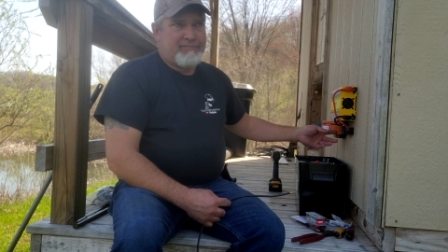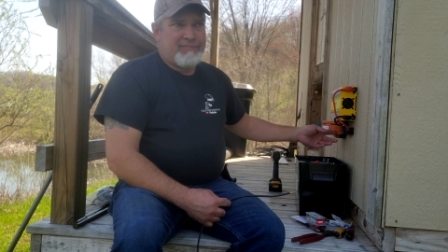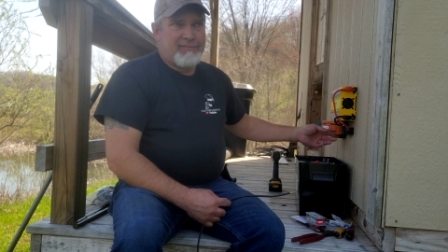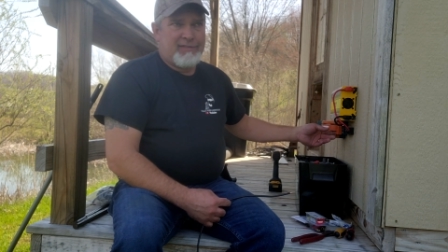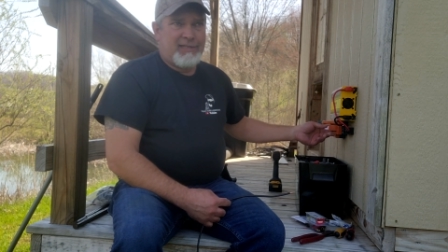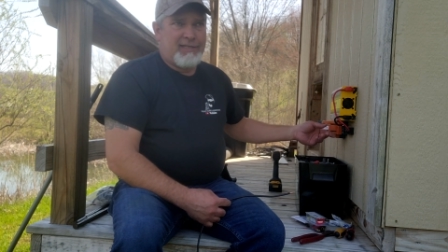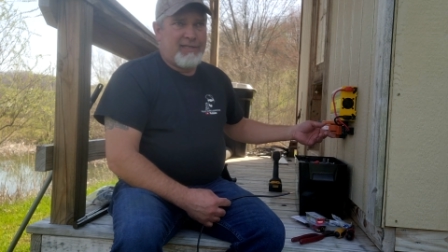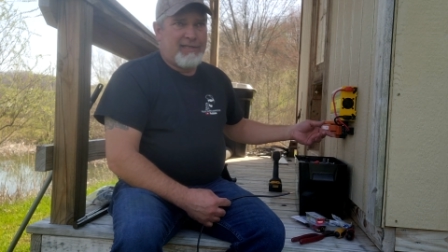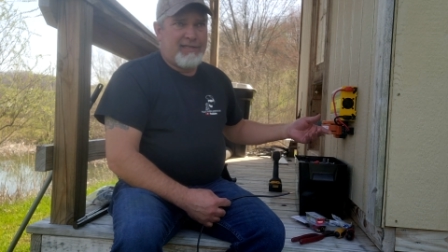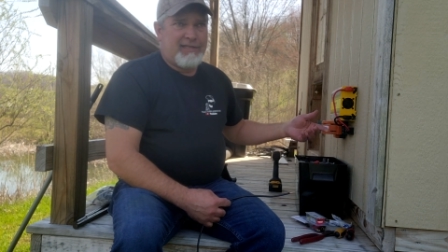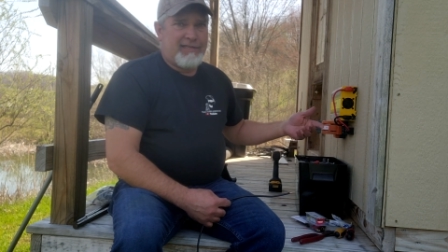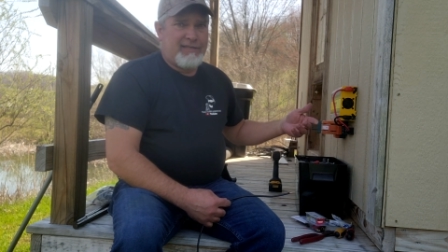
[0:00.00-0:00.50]

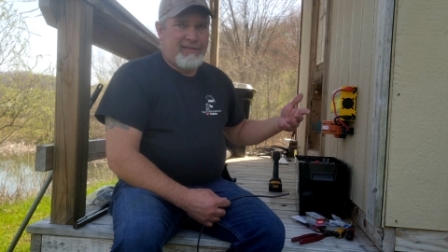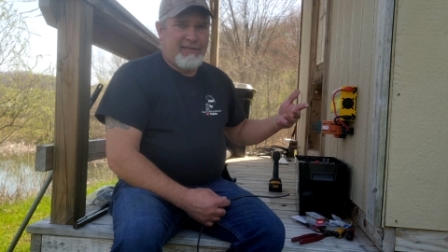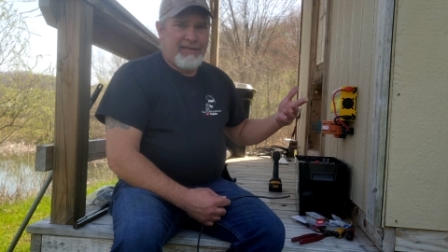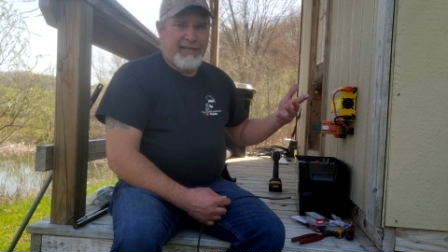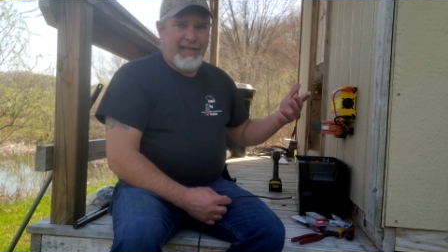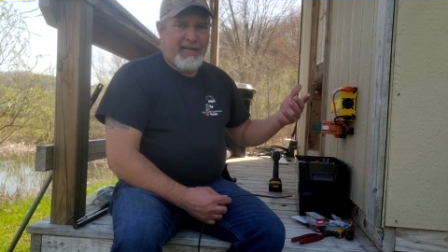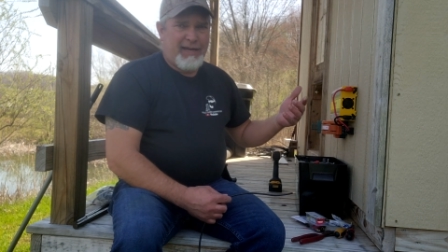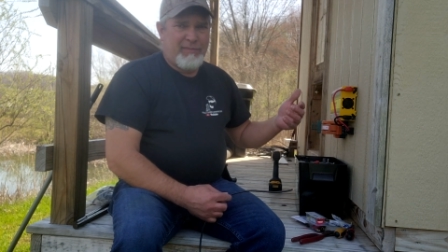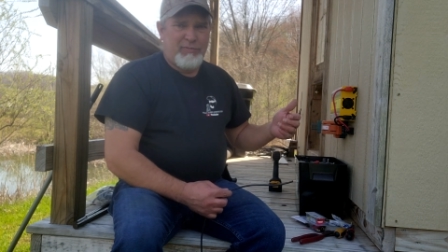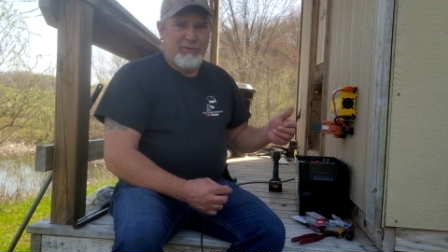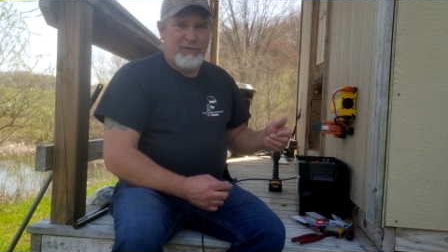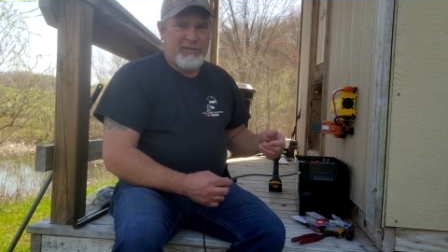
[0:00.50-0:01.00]

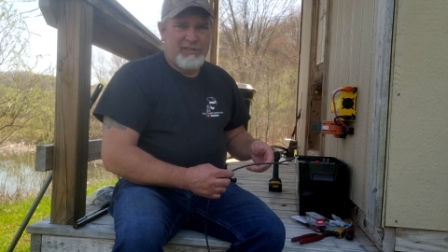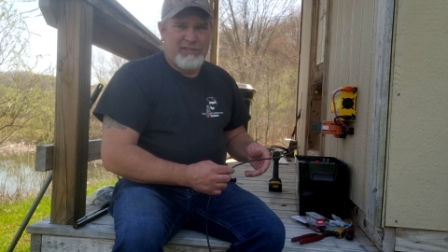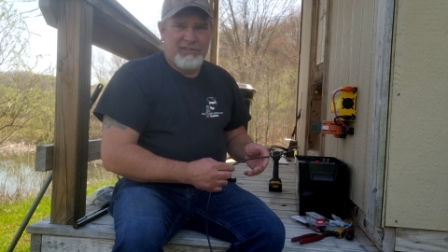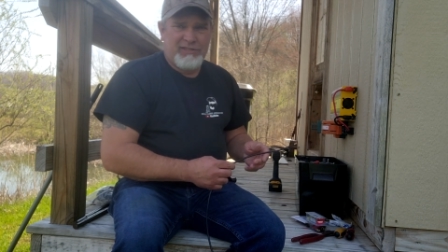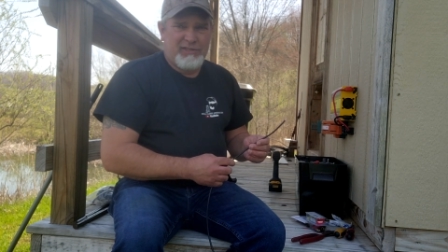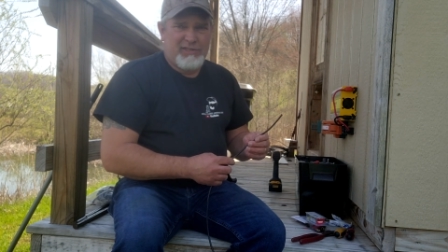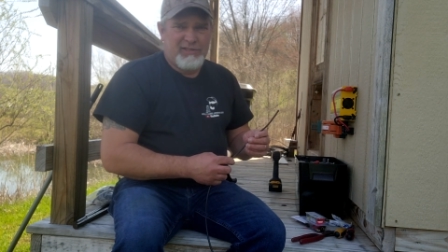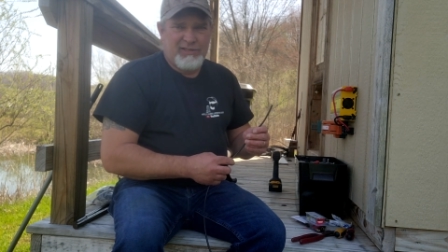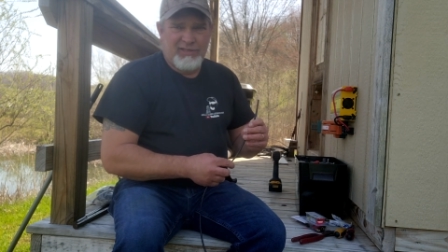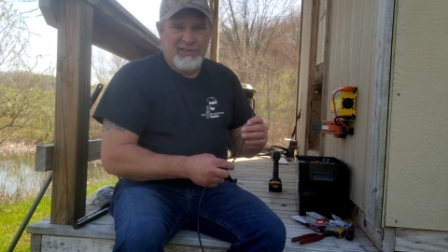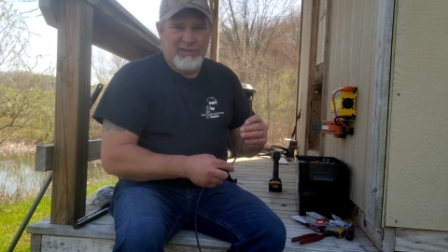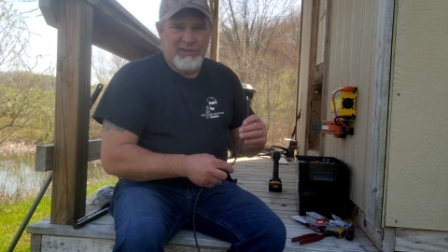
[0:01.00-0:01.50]

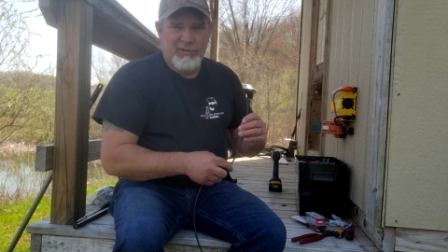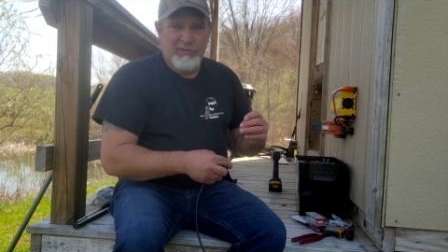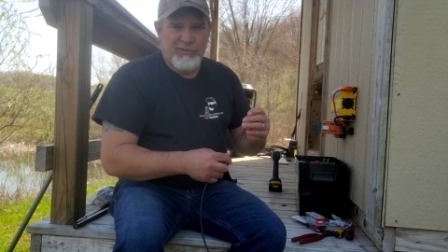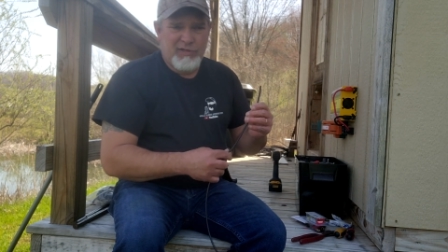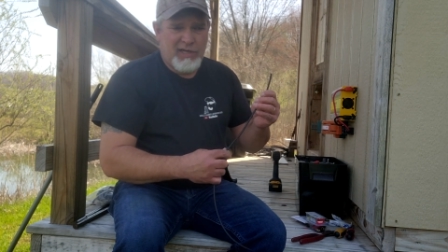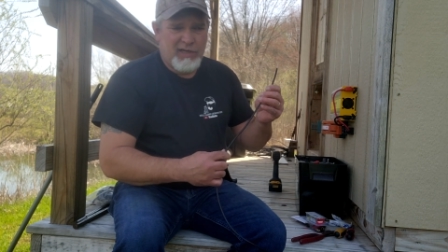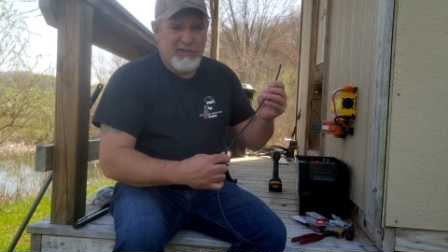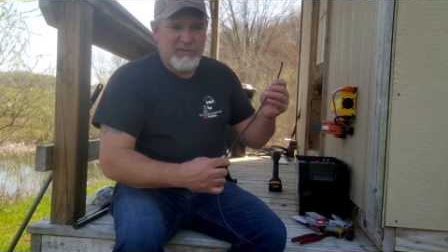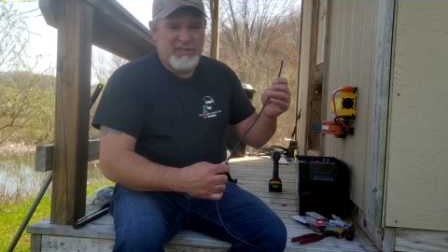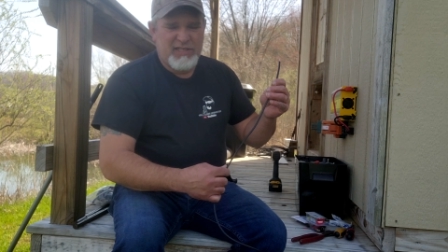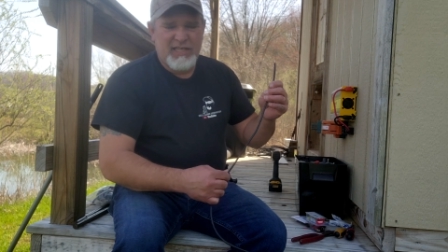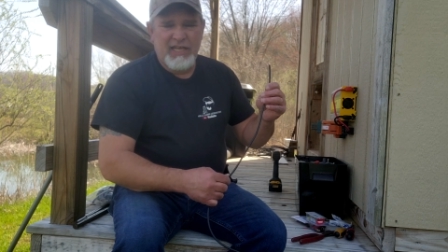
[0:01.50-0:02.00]
amperage, who
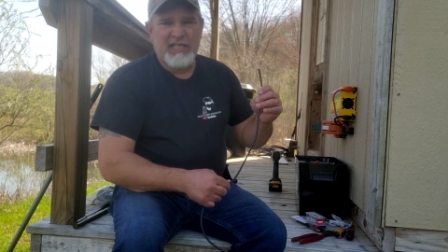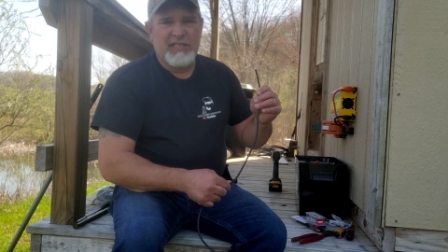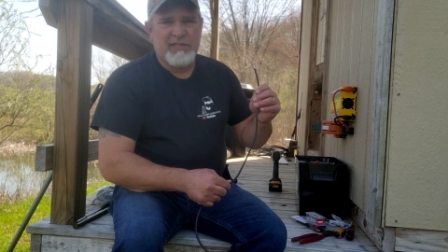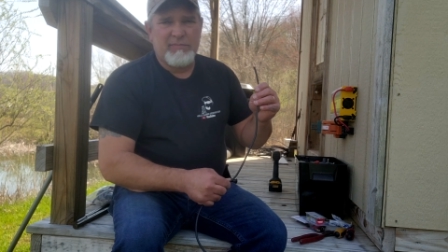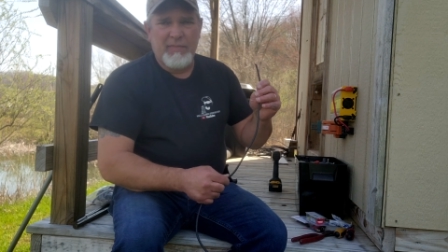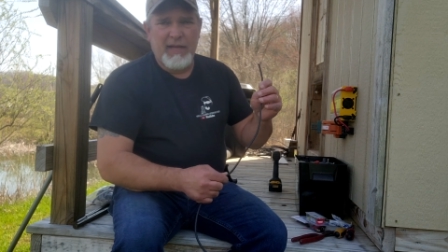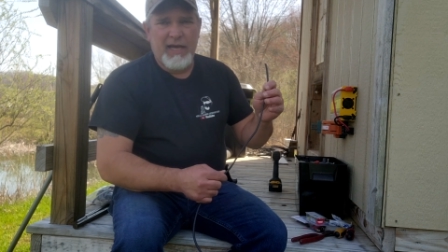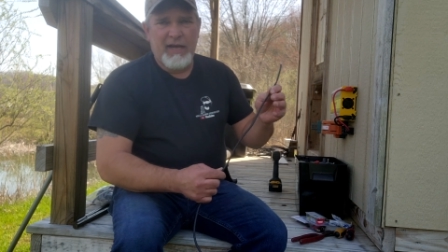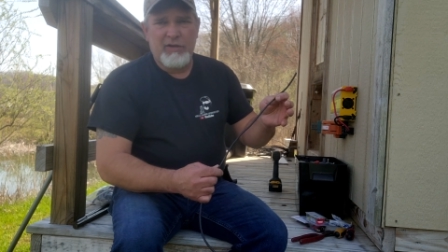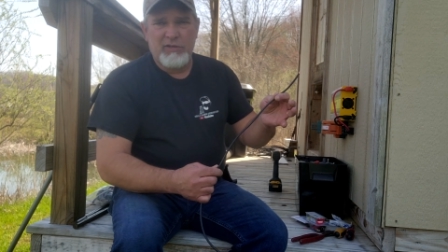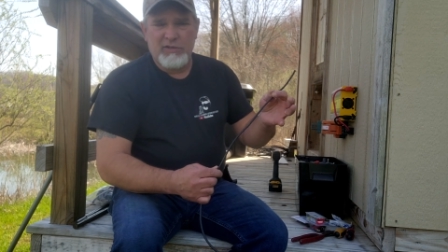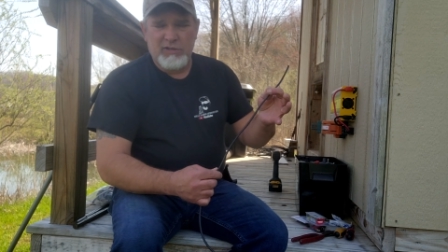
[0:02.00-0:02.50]
knows? It doesn't matter.